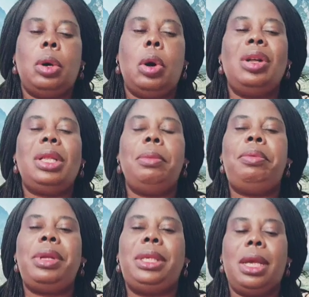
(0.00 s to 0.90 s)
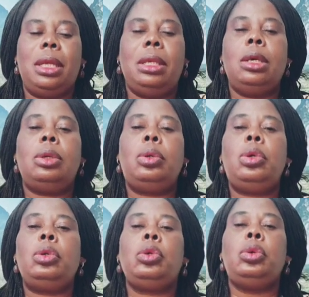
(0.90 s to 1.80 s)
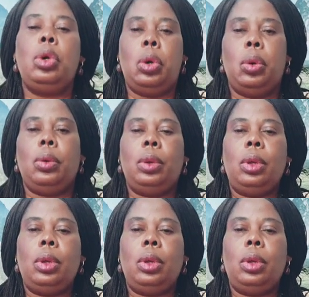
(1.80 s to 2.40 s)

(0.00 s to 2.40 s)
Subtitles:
or they pretend not to know.